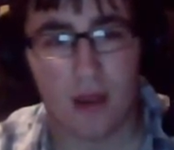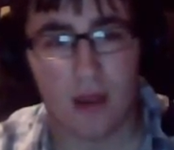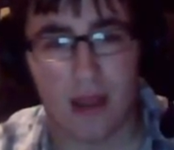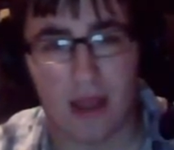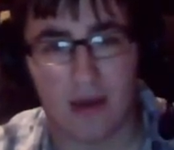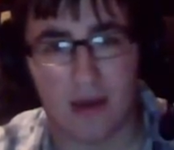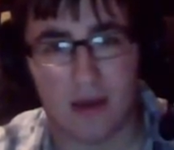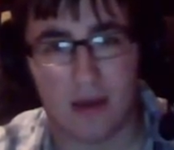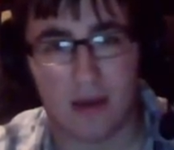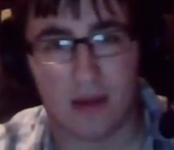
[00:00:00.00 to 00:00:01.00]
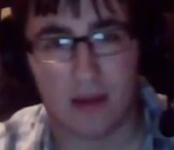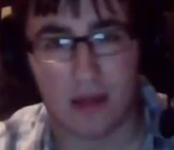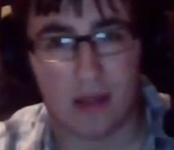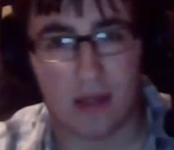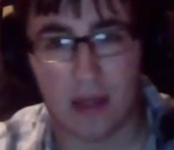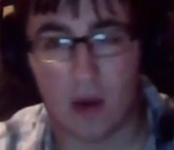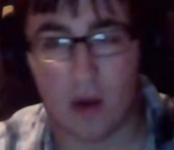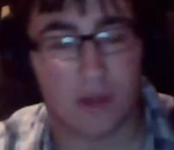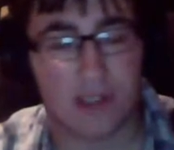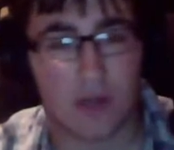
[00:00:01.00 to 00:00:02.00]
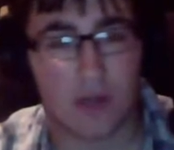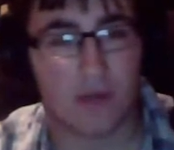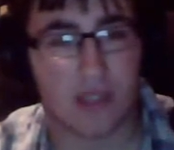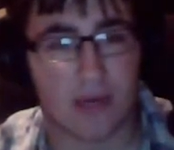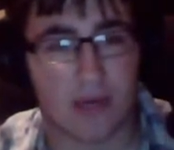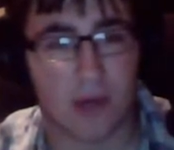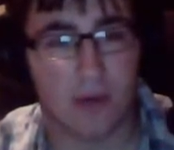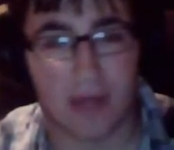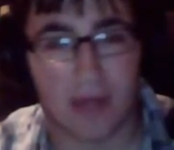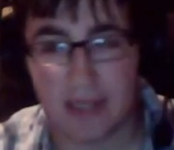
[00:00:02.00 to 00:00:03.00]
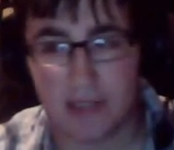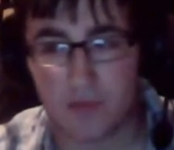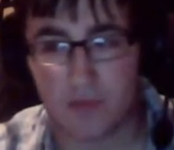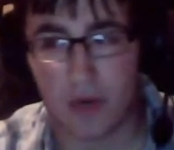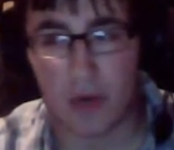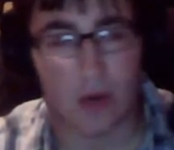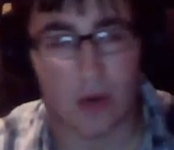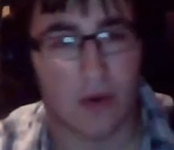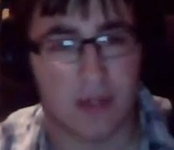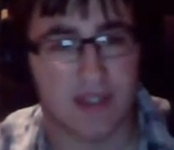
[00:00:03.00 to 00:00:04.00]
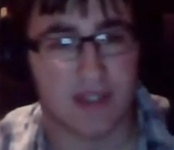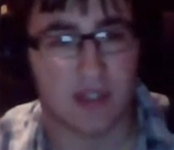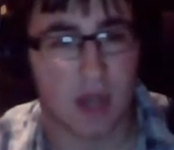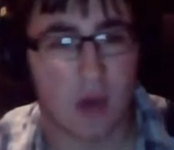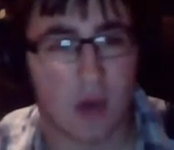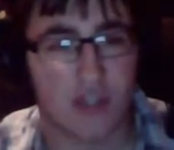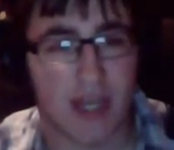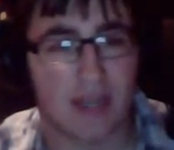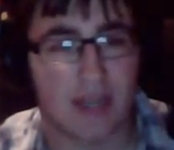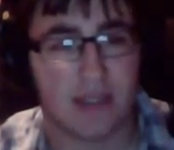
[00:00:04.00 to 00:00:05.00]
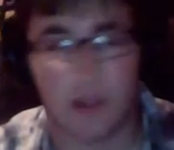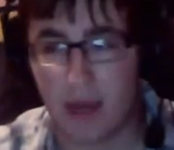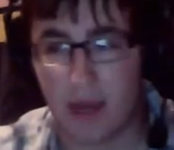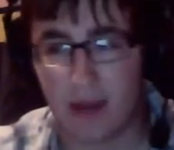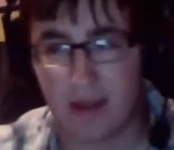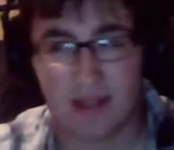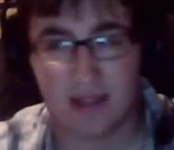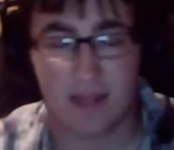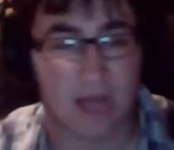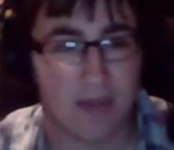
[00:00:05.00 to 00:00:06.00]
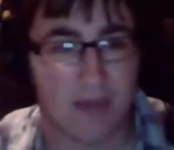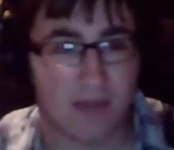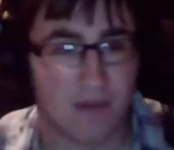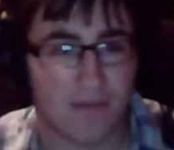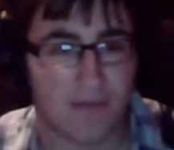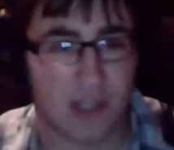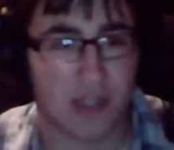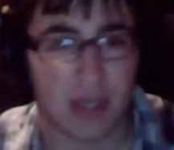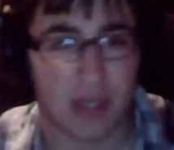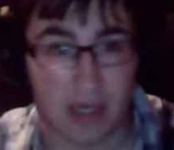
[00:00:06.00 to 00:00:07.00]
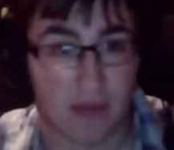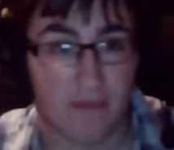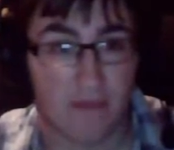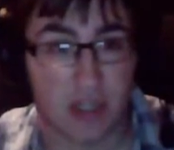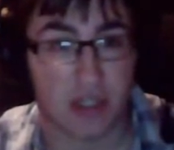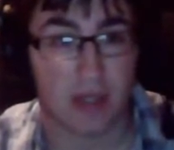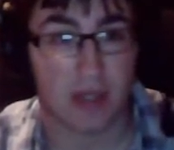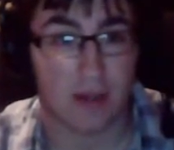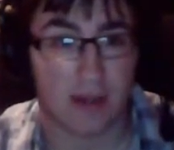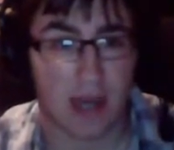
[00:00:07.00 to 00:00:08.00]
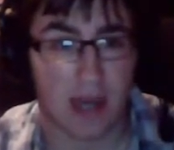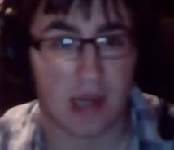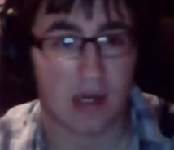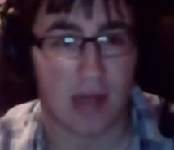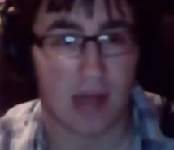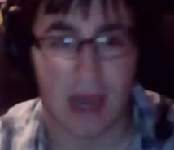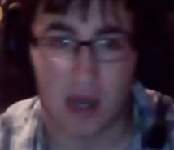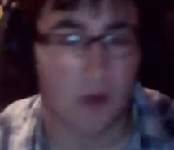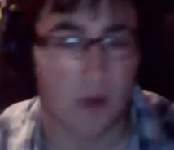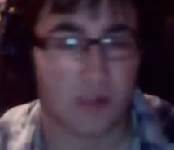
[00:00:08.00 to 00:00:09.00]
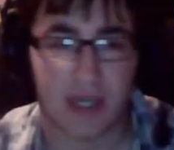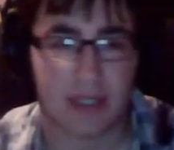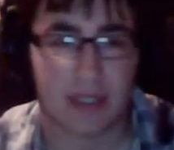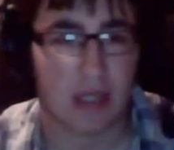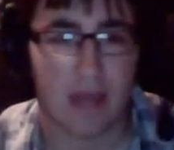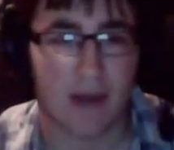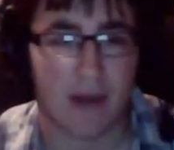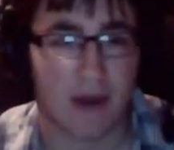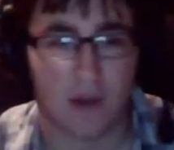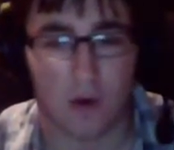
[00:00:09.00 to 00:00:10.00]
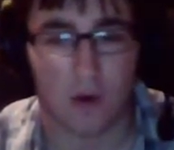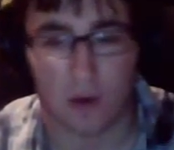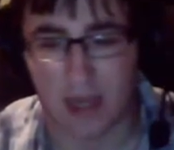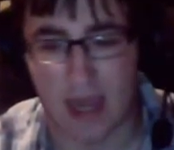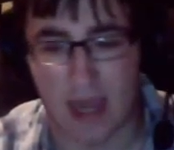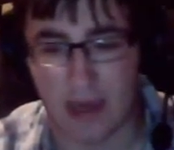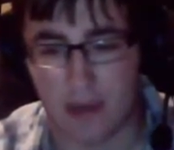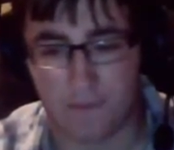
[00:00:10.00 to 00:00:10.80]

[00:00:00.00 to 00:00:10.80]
And in all these notebooks I wrote, that's what I wrote. Is there's no chance. No matter. Sometimes it was fiction, and in the fiction, the character had no chance of climbing out of the hole like I did.